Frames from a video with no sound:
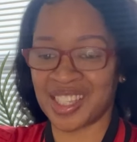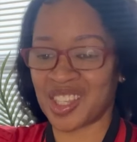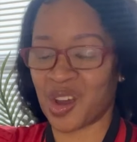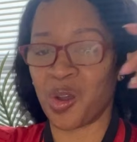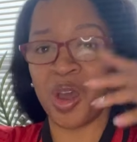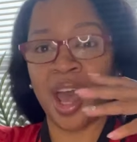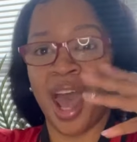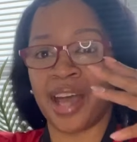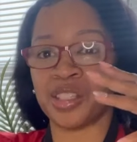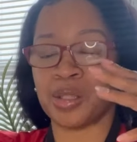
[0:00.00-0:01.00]
So
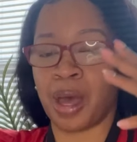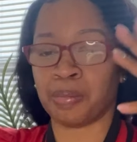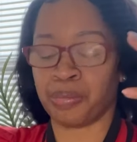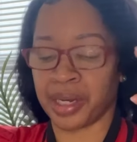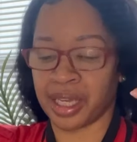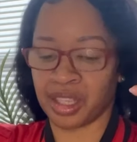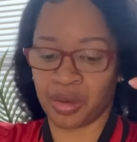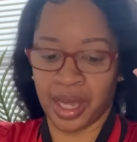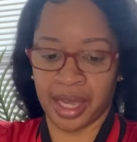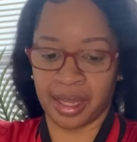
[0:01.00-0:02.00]
I'm bringing you
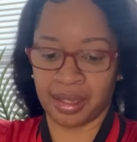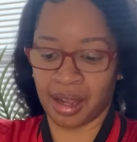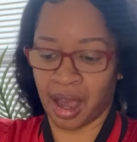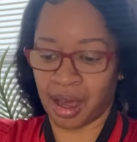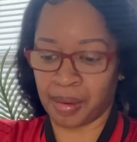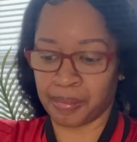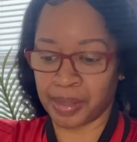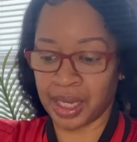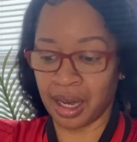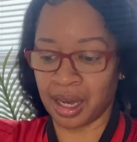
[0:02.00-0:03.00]
in
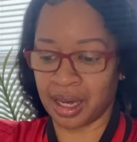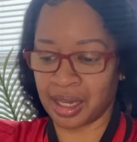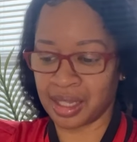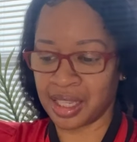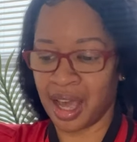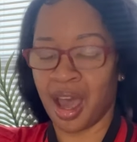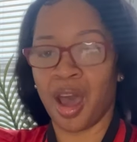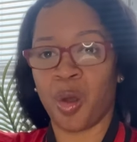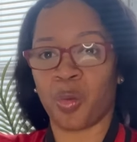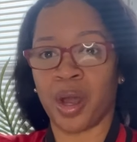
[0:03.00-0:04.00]
because
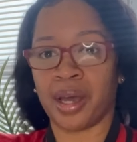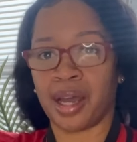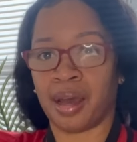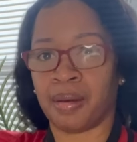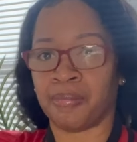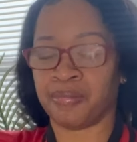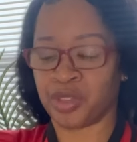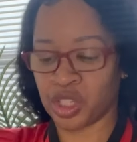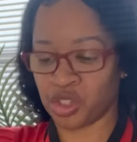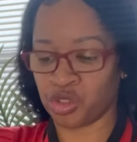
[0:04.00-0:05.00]
one, I'm
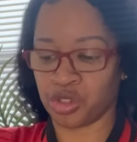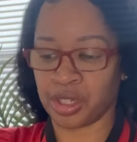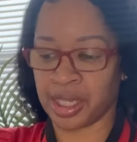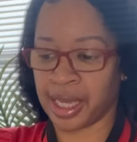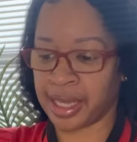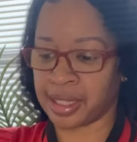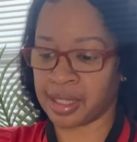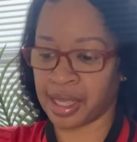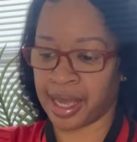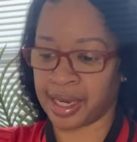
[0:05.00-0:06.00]
just truly
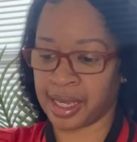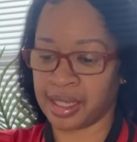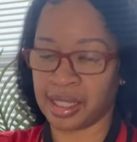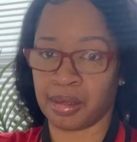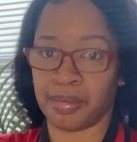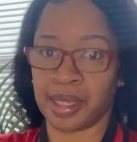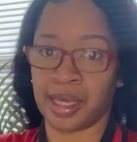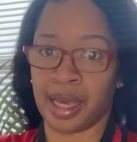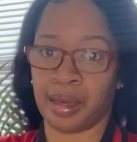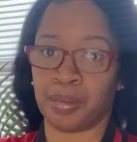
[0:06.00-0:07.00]
excited to
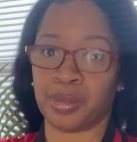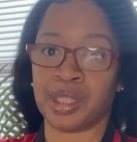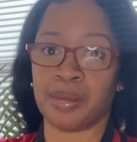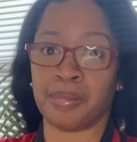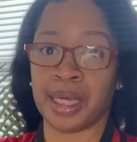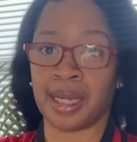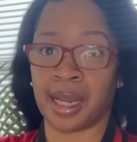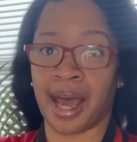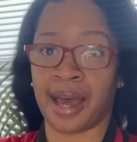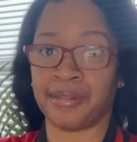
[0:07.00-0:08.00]
be able to be
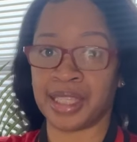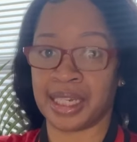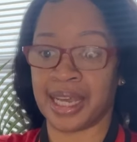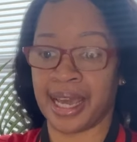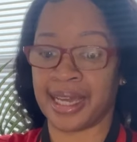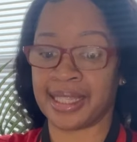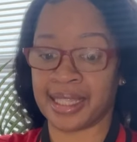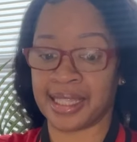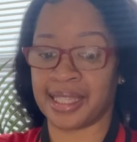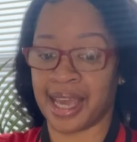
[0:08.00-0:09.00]
alive today
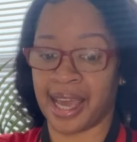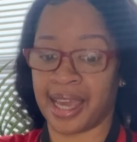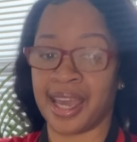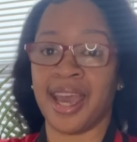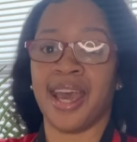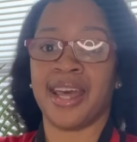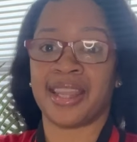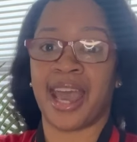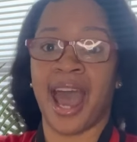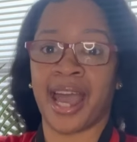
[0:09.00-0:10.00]
to say
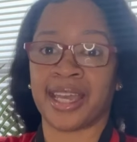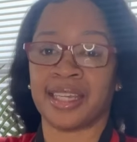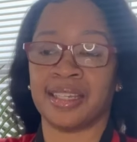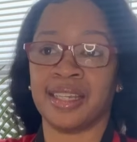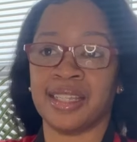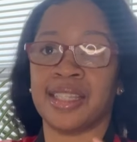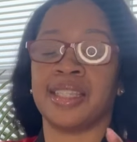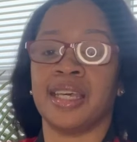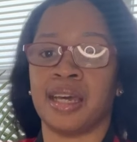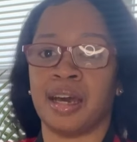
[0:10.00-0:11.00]
that I can
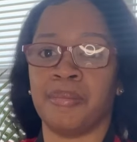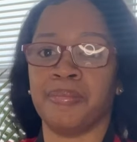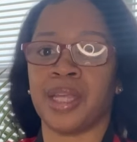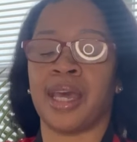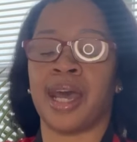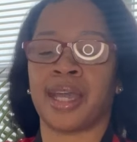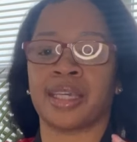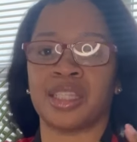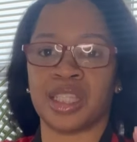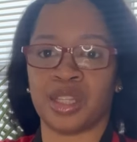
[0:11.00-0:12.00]
sit up and I
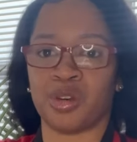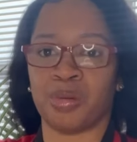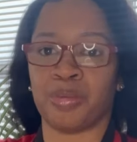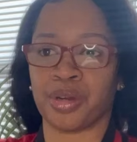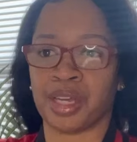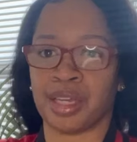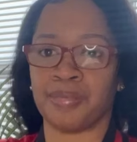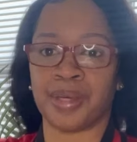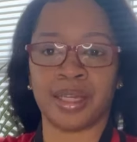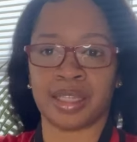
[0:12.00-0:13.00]
can still breathe,
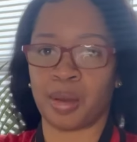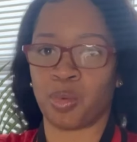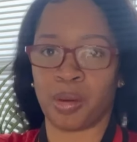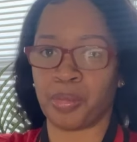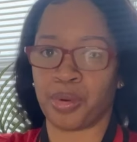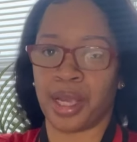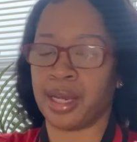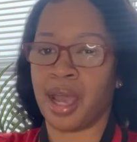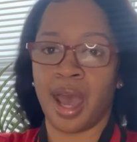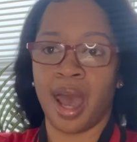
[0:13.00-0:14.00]
because at one point
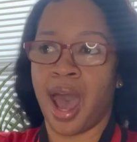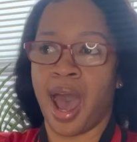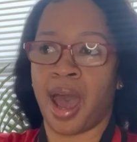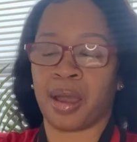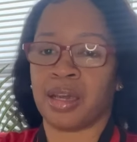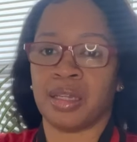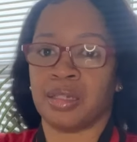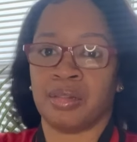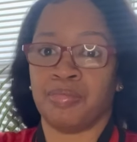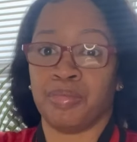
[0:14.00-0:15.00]
I
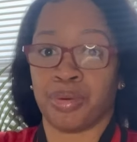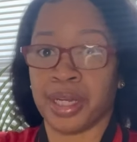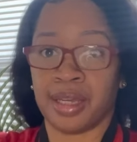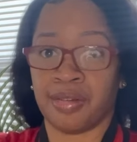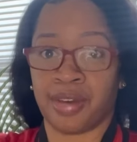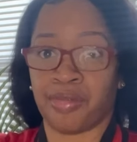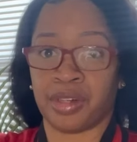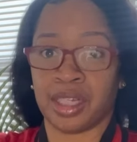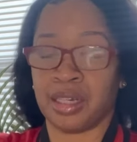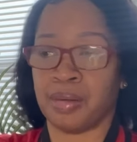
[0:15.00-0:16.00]
couldn't breathe. I
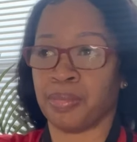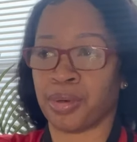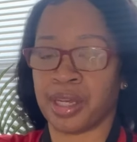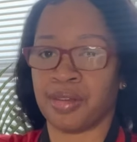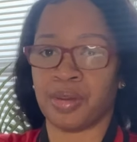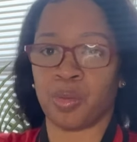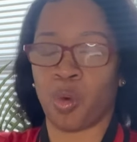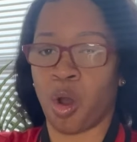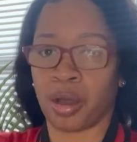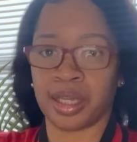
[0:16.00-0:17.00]
really couldn't breathe and
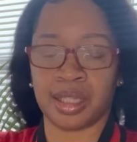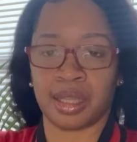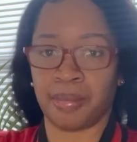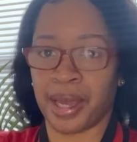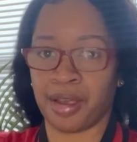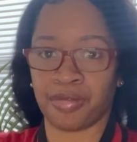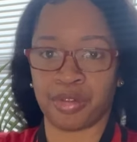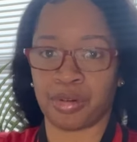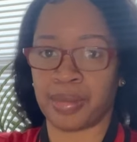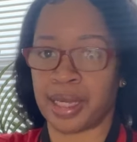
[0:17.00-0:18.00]
walk into the
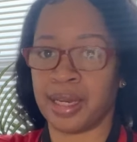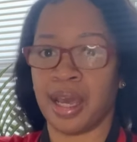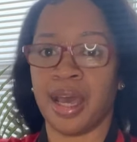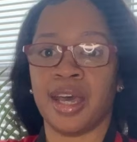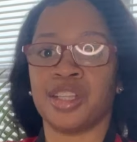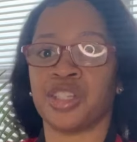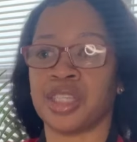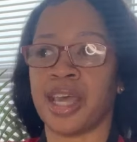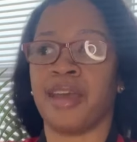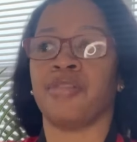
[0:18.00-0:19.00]
bathroom, and
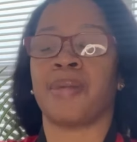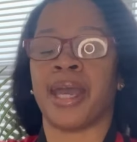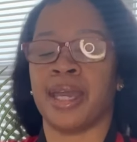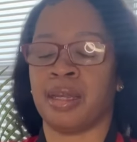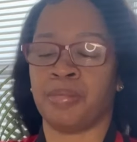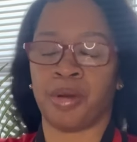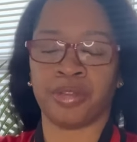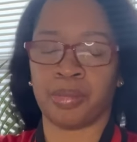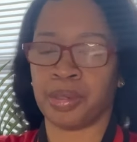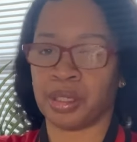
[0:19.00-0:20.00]
just having my head up off
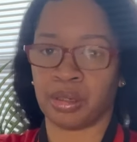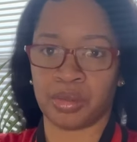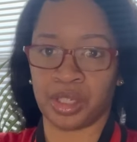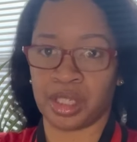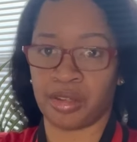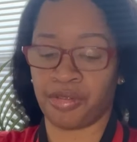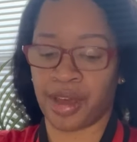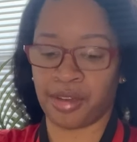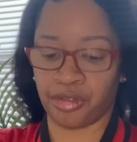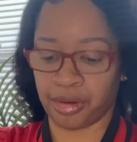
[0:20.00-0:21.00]
the pillow was just a
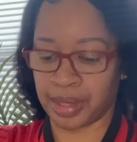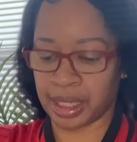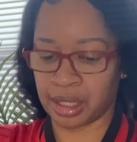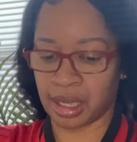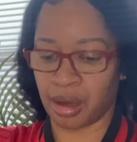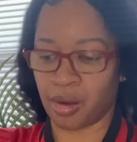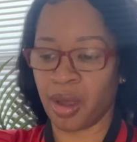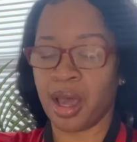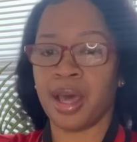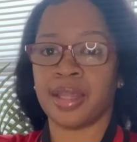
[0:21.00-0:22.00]
fight for me. So
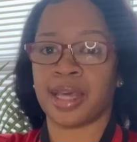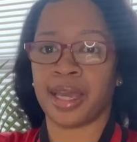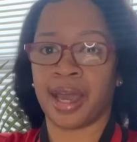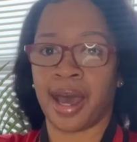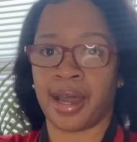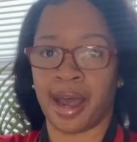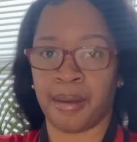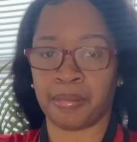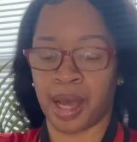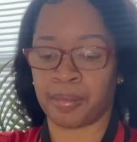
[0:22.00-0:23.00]
thank God
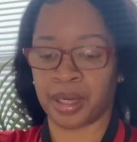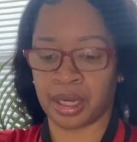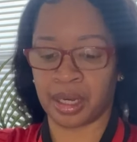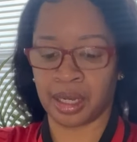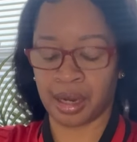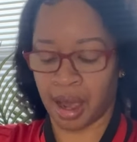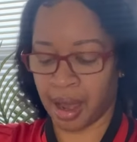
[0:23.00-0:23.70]
I'm good.